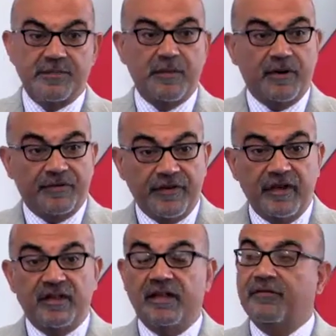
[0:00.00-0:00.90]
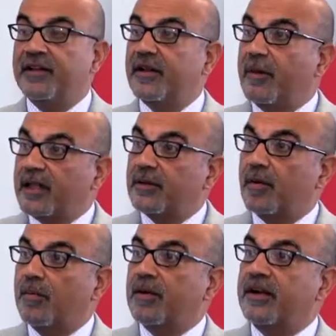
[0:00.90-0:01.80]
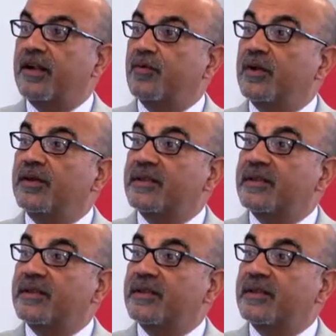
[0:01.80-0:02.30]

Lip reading: People feel that when they buy the property and when